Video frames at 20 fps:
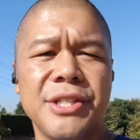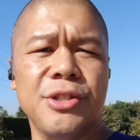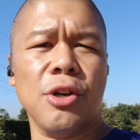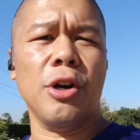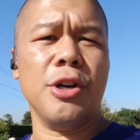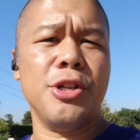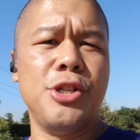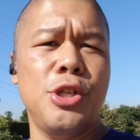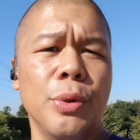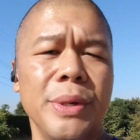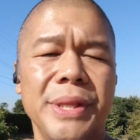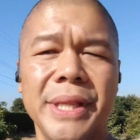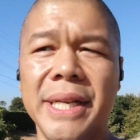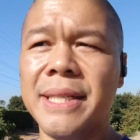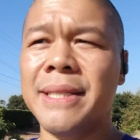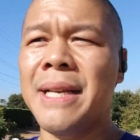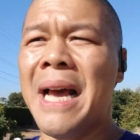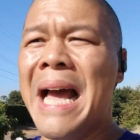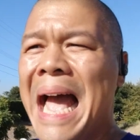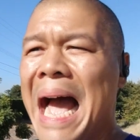doing this,
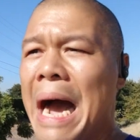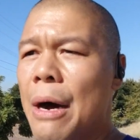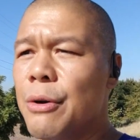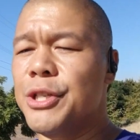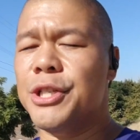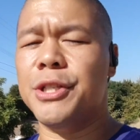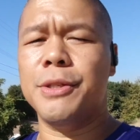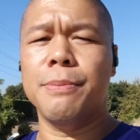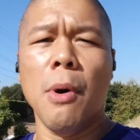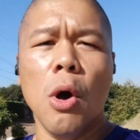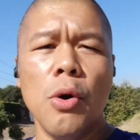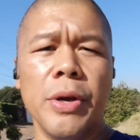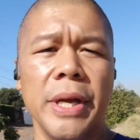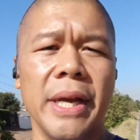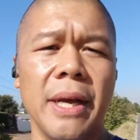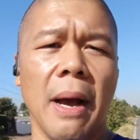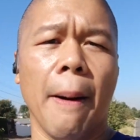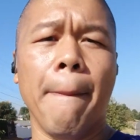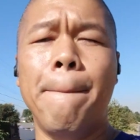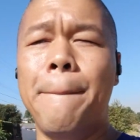I was smoking a
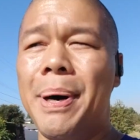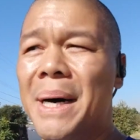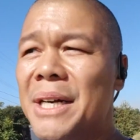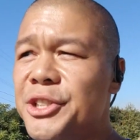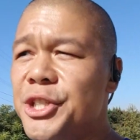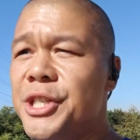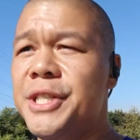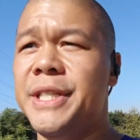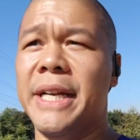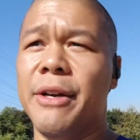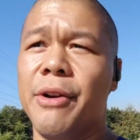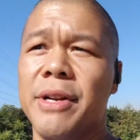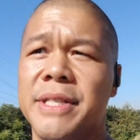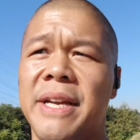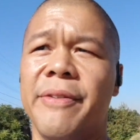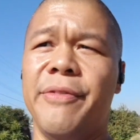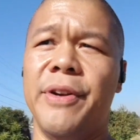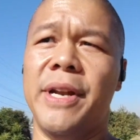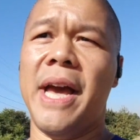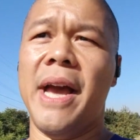bunch of cigarettes every
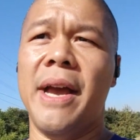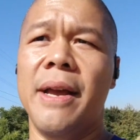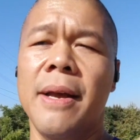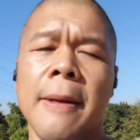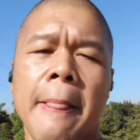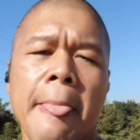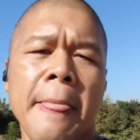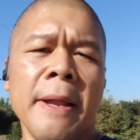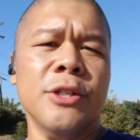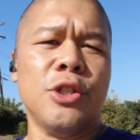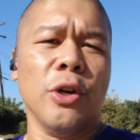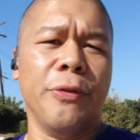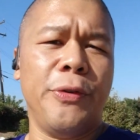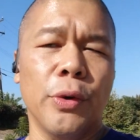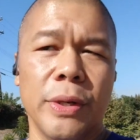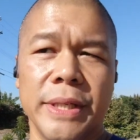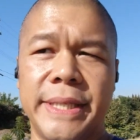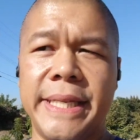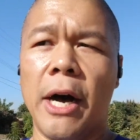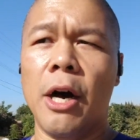day. So if you were to
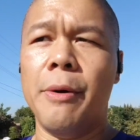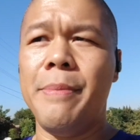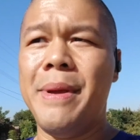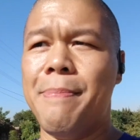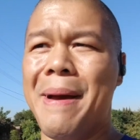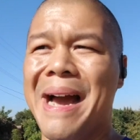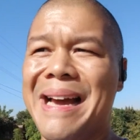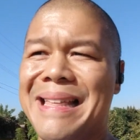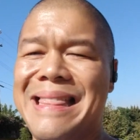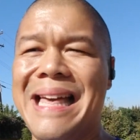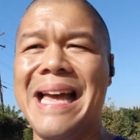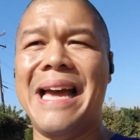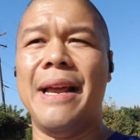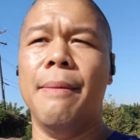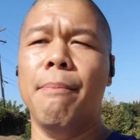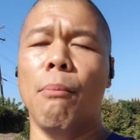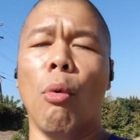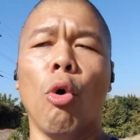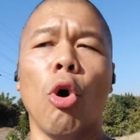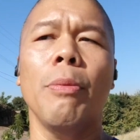tell me back then,
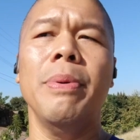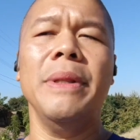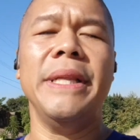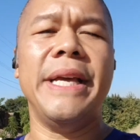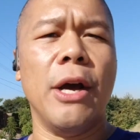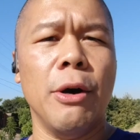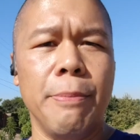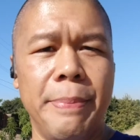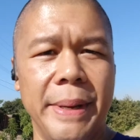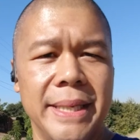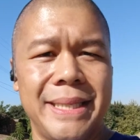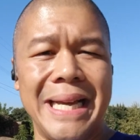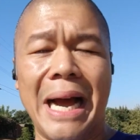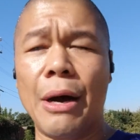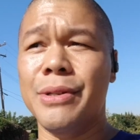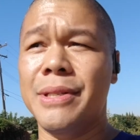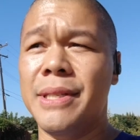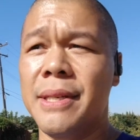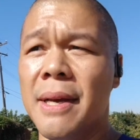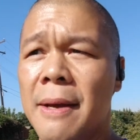morbidly obese,
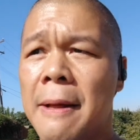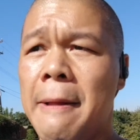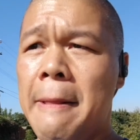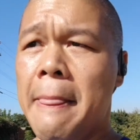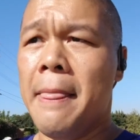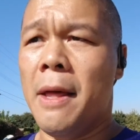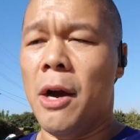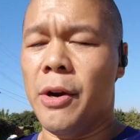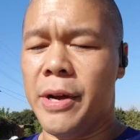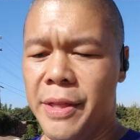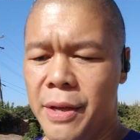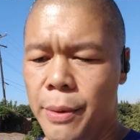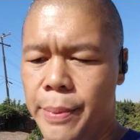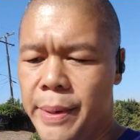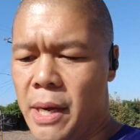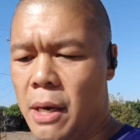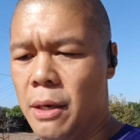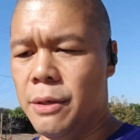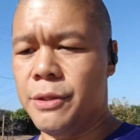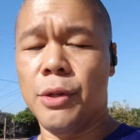okay, there we go.
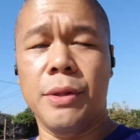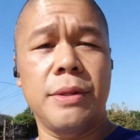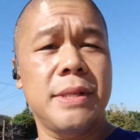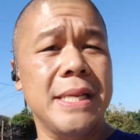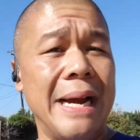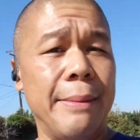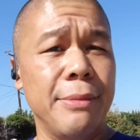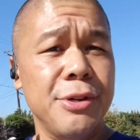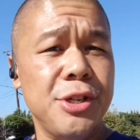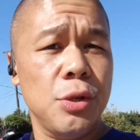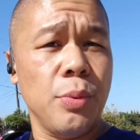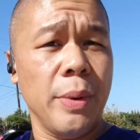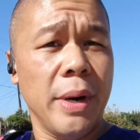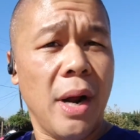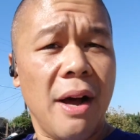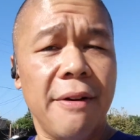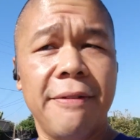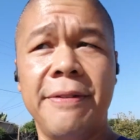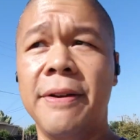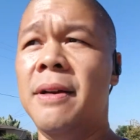So the timer just went off,
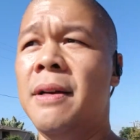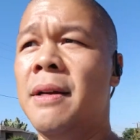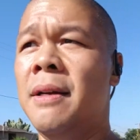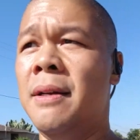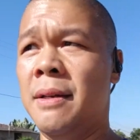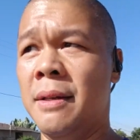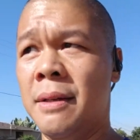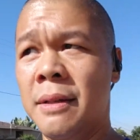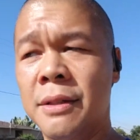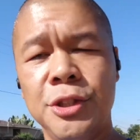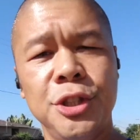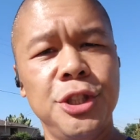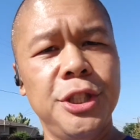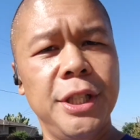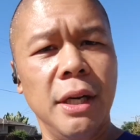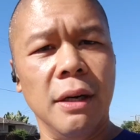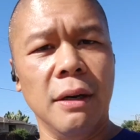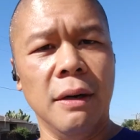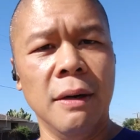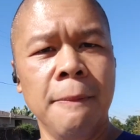chill
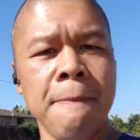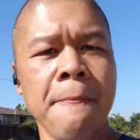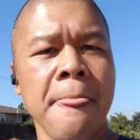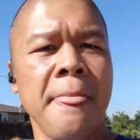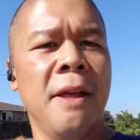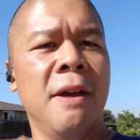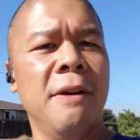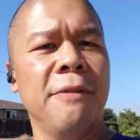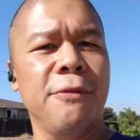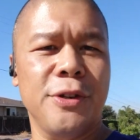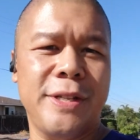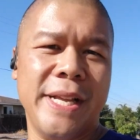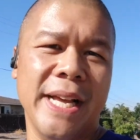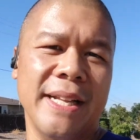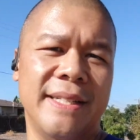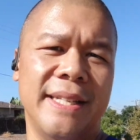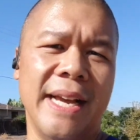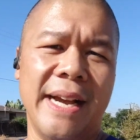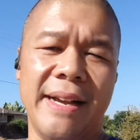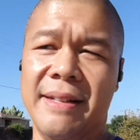for 10
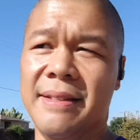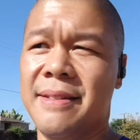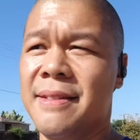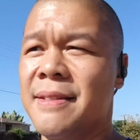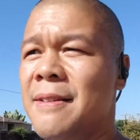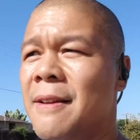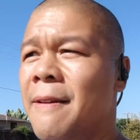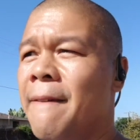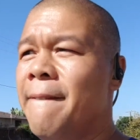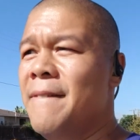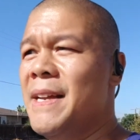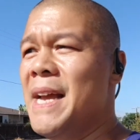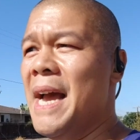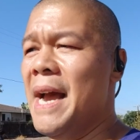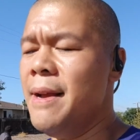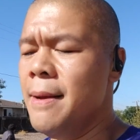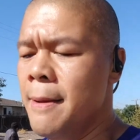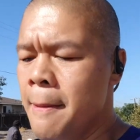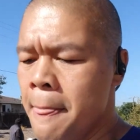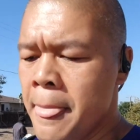seconds, okay?
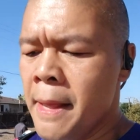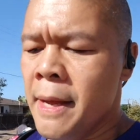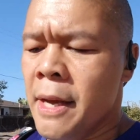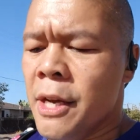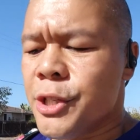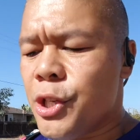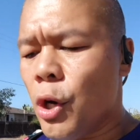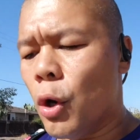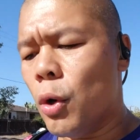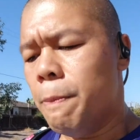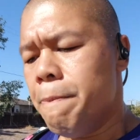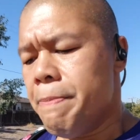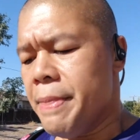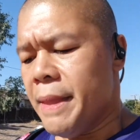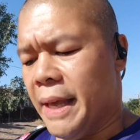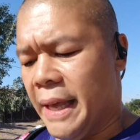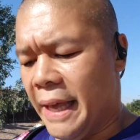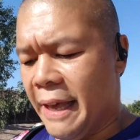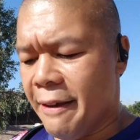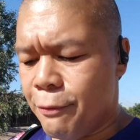So
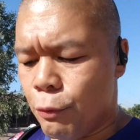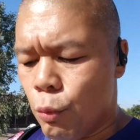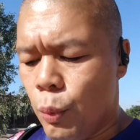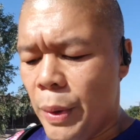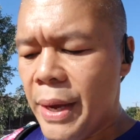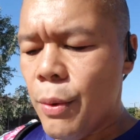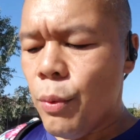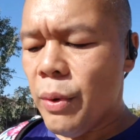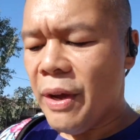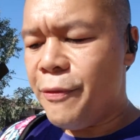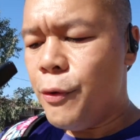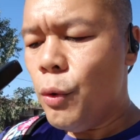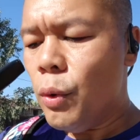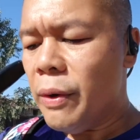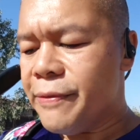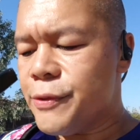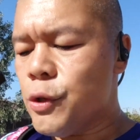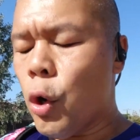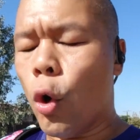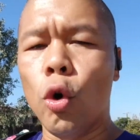if you would have
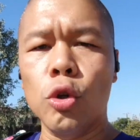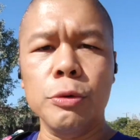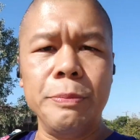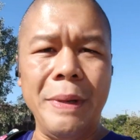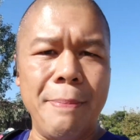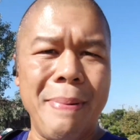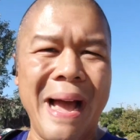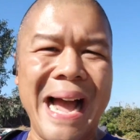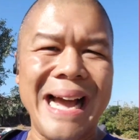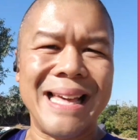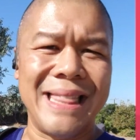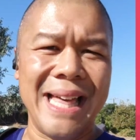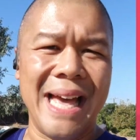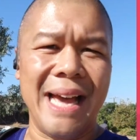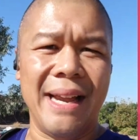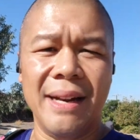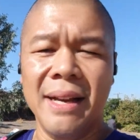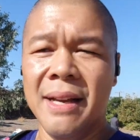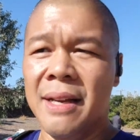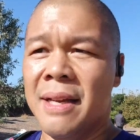told me back then
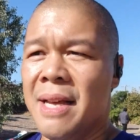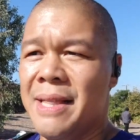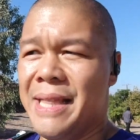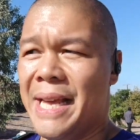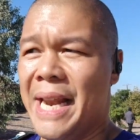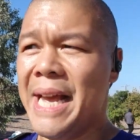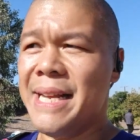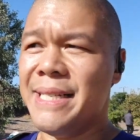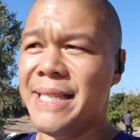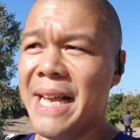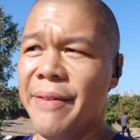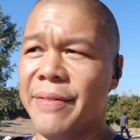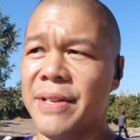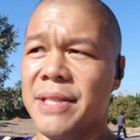that, hey, Davis,